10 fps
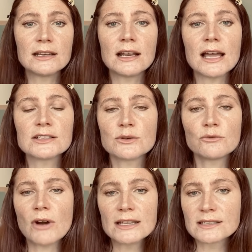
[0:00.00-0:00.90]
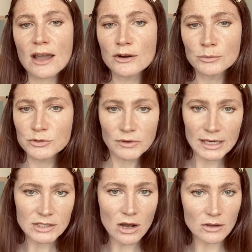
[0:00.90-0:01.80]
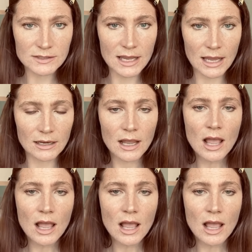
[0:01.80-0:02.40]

I like sort of reds going up to really dark skin.